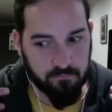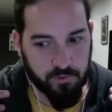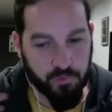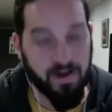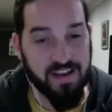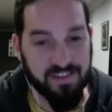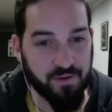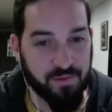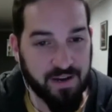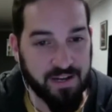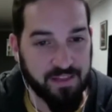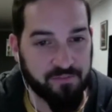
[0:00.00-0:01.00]
crazy
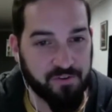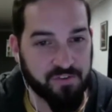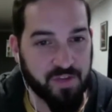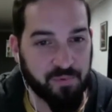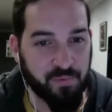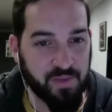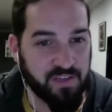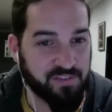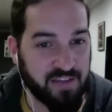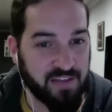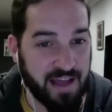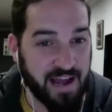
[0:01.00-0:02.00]
already in the first couple of weeks,
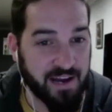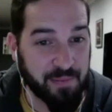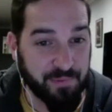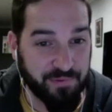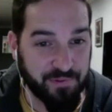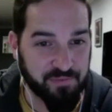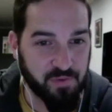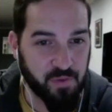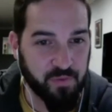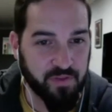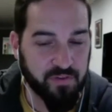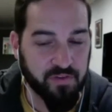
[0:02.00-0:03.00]
and I've had a couple of those
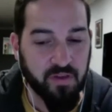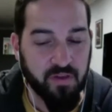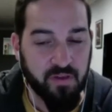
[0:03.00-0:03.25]
moments,